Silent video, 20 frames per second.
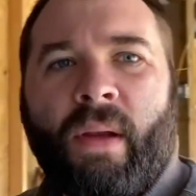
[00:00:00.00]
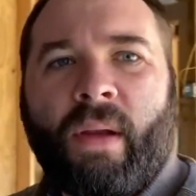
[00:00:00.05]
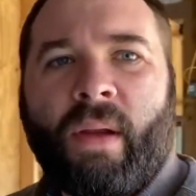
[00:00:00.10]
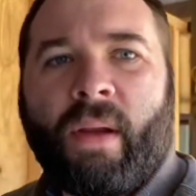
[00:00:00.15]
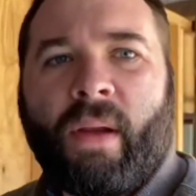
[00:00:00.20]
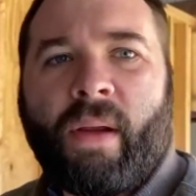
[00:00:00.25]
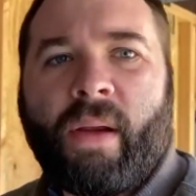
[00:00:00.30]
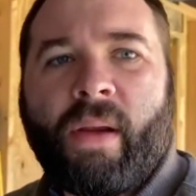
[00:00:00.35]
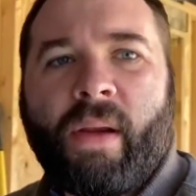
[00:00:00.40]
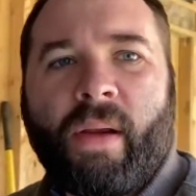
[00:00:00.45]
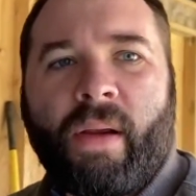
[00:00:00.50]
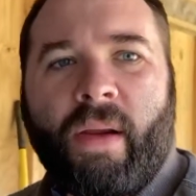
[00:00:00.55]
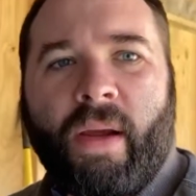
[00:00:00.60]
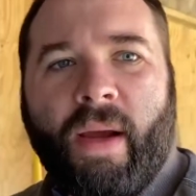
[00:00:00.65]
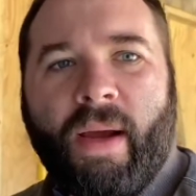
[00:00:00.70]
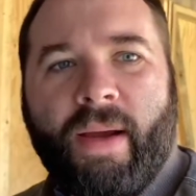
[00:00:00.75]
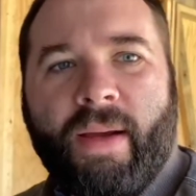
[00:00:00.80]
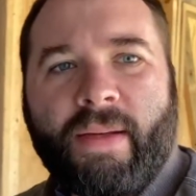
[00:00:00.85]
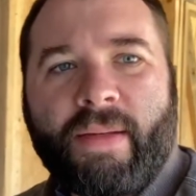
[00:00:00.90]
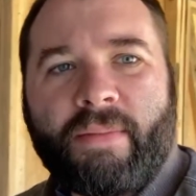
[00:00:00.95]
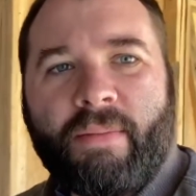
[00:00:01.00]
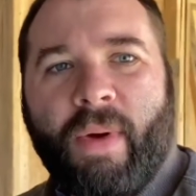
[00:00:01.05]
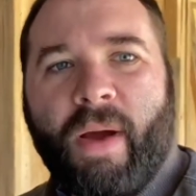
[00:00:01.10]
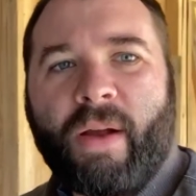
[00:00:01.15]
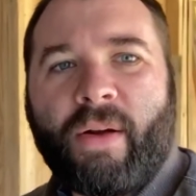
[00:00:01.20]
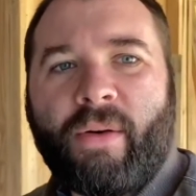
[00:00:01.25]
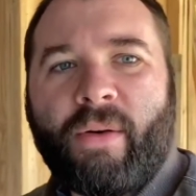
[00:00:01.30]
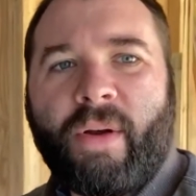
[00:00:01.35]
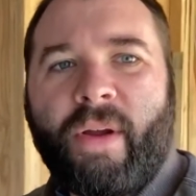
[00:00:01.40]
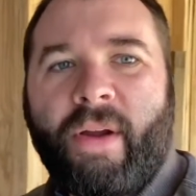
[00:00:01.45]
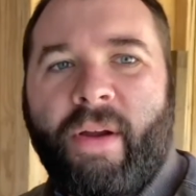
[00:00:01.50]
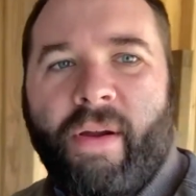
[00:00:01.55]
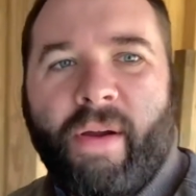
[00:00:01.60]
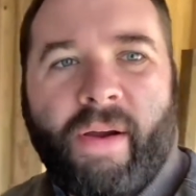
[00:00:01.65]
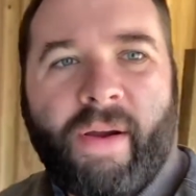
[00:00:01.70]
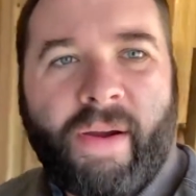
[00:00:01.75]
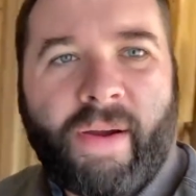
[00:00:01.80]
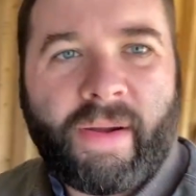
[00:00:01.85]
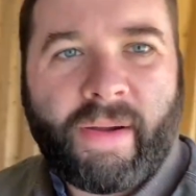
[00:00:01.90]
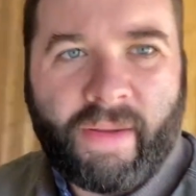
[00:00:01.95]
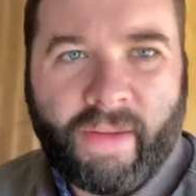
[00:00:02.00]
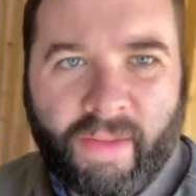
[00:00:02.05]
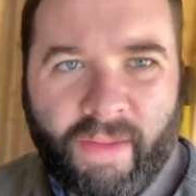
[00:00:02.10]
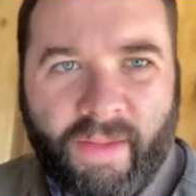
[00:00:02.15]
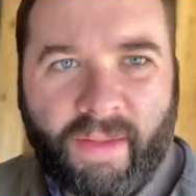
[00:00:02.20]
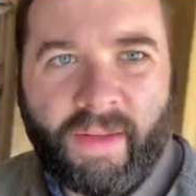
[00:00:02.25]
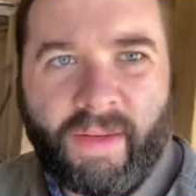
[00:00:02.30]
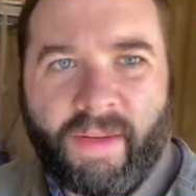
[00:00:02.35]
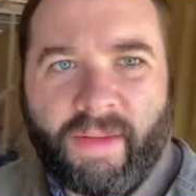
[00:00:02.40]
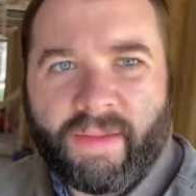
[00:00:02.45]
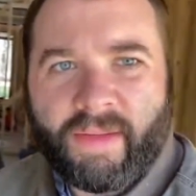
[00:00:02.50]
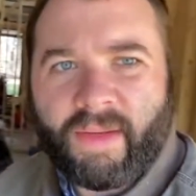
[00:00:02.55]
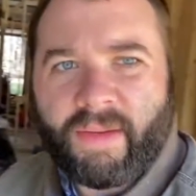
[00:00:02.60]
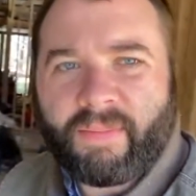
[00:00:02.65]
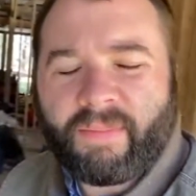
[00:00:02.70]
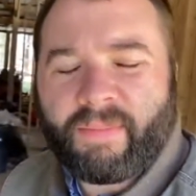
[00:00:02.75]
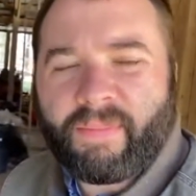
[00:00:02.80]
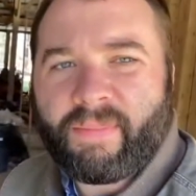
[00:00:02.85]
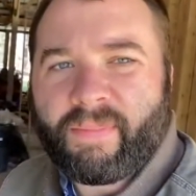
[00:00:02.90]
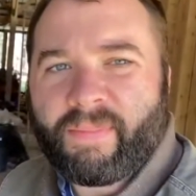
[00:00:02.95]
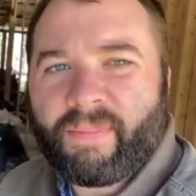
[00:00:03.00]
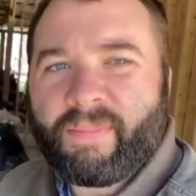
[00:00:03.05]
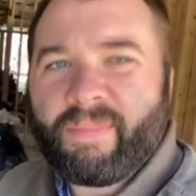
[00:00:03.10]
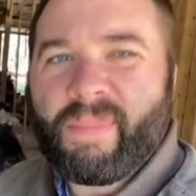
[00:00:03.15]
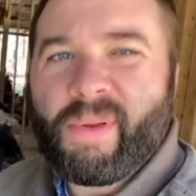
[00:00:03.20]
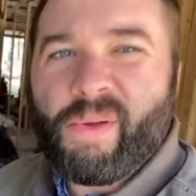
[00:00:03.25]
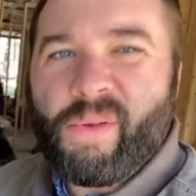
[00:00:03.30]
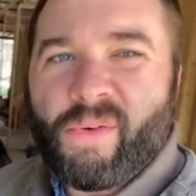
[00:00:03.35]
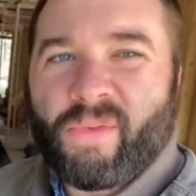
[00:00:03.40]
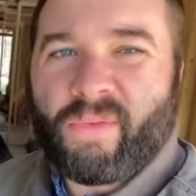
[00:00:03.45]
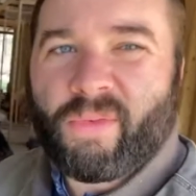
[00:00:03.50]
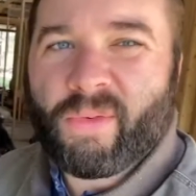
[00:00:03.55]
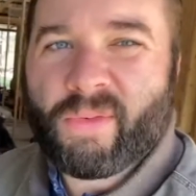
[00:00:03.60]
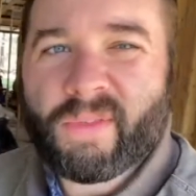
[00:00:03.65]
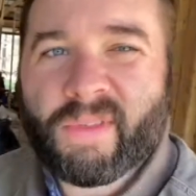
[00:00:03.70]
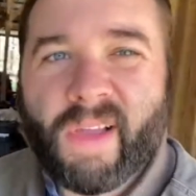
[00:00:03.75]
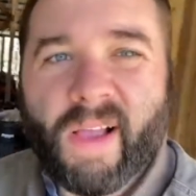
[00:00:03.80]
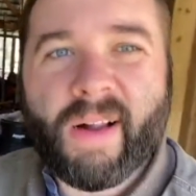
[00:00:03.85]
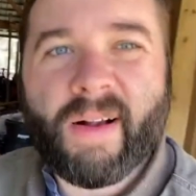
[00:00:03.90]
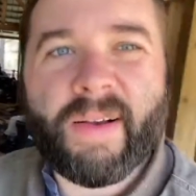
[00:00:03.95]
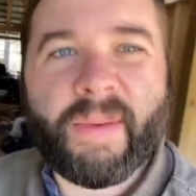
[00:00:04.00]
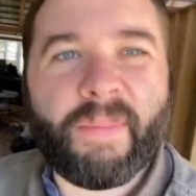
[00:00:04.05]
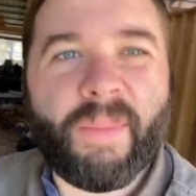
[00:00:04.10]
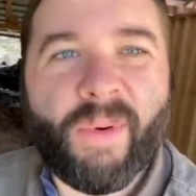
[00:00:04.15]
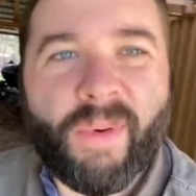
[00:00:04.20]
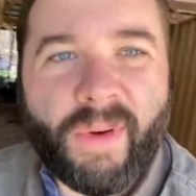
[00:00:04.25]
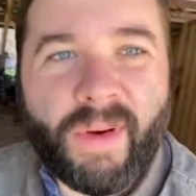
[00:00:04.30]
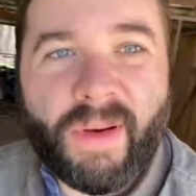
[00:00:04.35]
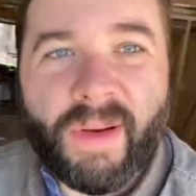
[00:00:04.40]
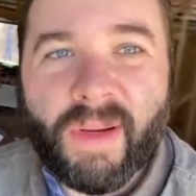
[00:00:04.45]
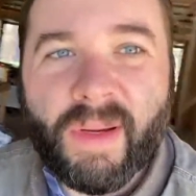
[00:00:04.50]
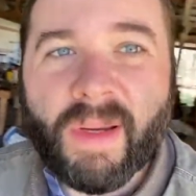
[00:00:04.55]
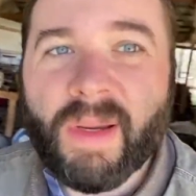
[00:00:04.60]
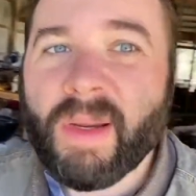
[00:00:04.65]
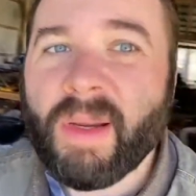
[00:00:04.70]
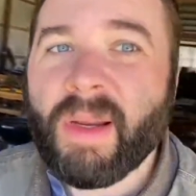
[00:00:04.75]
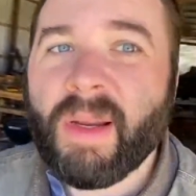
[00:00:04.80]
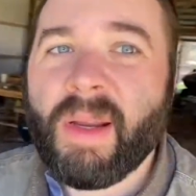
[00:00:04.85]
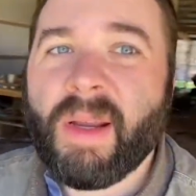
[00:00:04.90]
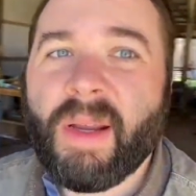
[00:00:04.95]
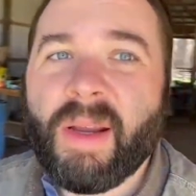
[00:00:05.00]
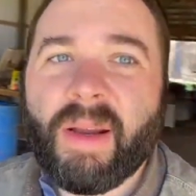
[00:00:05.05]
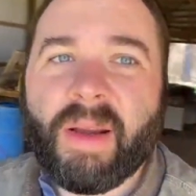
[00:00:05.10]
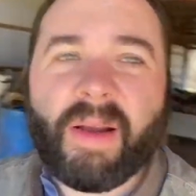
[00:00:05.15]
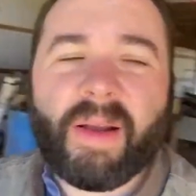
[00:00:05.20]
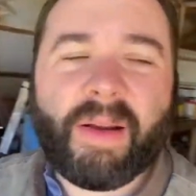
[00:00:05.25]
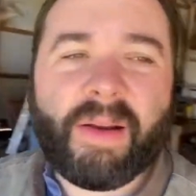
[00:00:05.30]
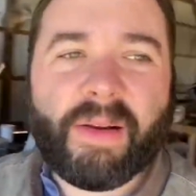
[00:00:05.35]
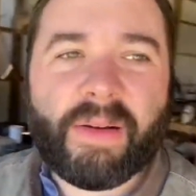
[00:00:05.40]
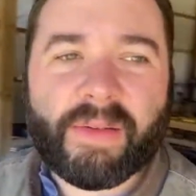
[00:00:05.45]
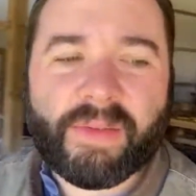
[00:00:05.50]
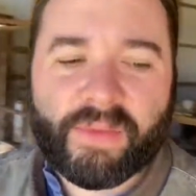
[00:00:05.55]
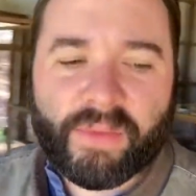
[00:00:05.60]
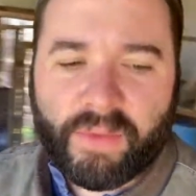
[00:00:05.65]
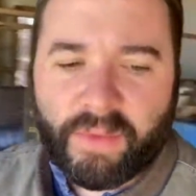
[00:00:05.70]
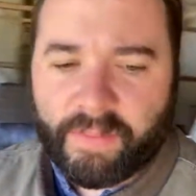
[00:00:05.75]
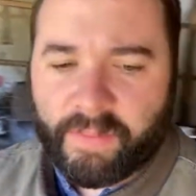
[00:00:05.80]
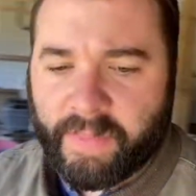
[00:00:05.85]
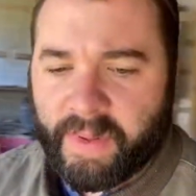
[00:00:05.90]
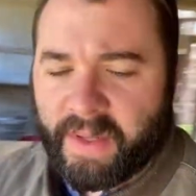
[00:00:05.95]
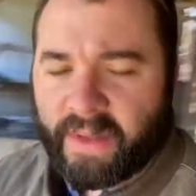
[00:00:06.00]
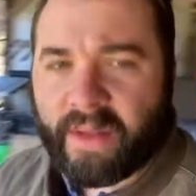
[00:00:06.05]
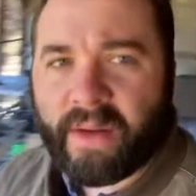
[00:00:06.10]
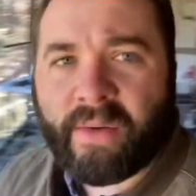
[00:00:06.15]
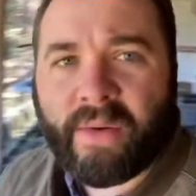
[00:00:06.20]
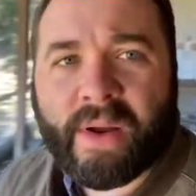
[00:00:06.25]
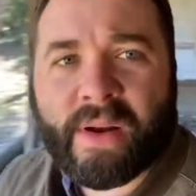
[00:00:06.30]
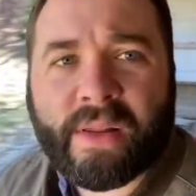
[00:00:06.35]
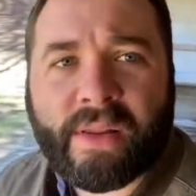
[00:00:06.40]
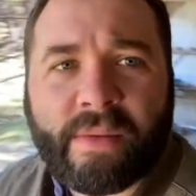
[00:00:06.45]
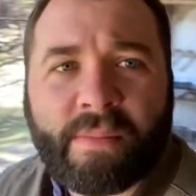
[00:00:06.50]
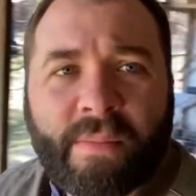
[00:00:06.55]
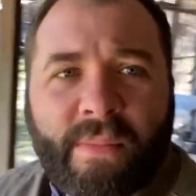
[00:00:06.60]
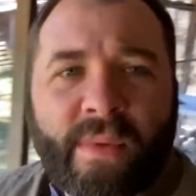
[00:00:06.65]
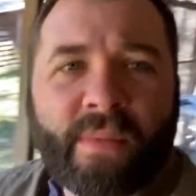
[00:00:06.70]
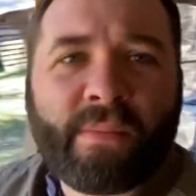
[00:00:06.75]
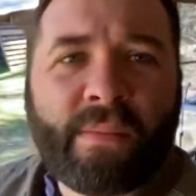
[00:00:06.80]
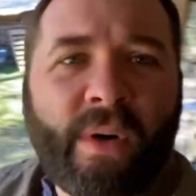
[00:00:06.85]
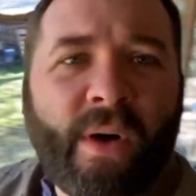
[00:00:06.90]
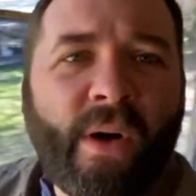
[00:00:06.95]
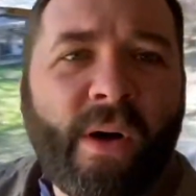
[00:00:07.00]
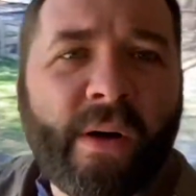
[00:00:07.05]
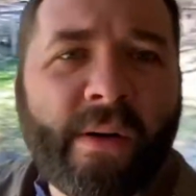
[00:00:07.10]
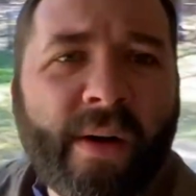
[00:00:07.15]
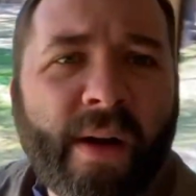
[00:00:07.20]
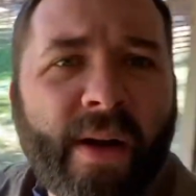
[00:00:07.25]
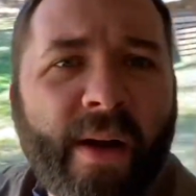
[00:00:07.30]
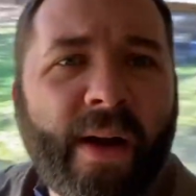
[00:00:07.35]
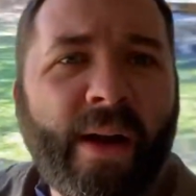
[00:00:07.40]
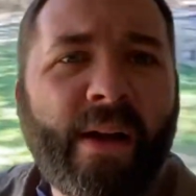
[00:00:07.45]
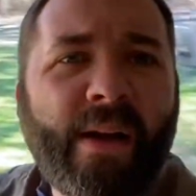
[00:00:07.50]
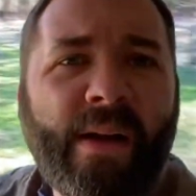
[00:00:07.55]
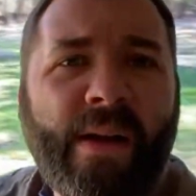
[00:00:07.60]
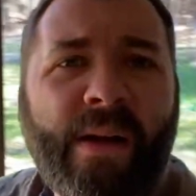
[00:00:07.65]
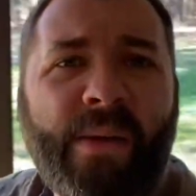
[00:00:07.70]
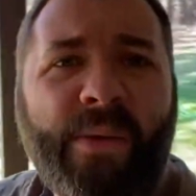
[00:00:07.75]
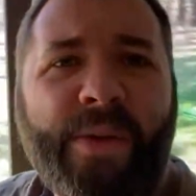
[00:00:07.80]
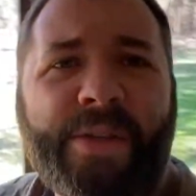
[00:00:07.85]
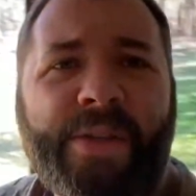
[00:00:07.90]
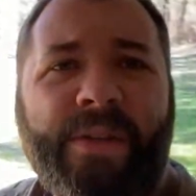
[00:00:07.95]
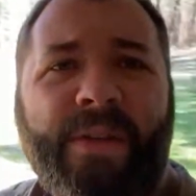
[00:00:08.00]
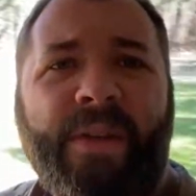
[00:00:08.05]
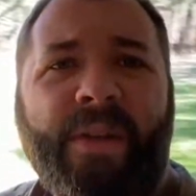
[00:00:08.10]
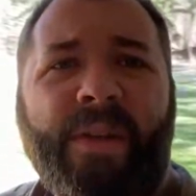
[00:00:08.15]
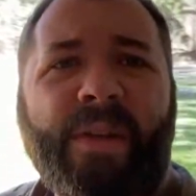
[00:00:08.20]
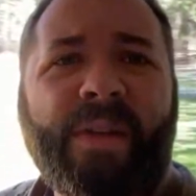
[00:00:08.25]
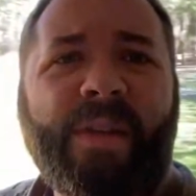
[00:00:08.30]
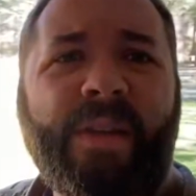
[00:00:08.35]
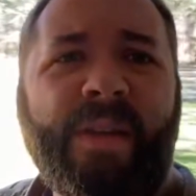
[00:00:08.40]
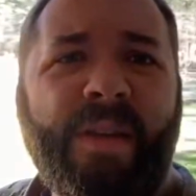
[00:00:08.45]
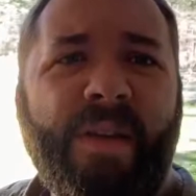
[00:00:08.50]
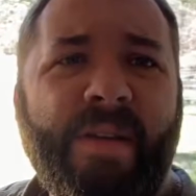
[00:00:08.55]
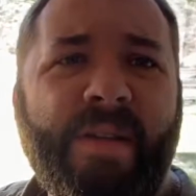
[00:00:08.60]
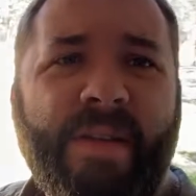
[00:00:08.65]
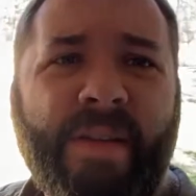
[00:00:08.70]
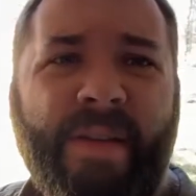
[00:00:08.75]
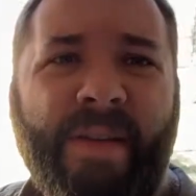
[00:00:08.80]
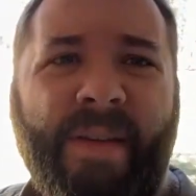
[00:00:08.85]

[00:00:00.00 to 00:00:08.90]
Hey guys, Michael here. It is a beautiful Saturday morning. Out here sort of piddling around in the barn right now. I wish you'd look at this.